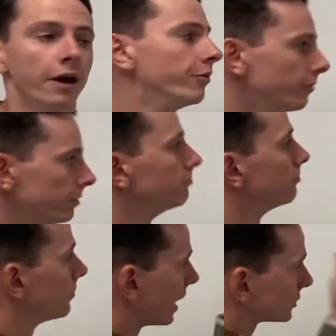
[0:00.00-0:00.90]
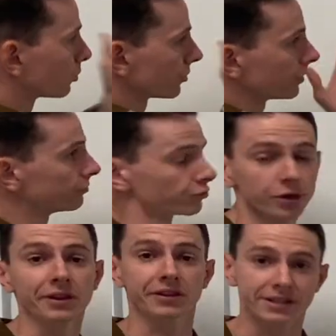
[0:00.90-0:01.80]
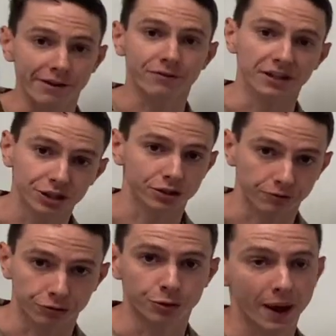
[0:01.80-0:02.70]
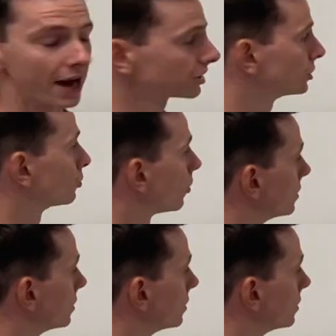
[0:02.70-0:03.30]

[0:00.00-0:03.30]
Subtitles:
And that's what the definition of a group action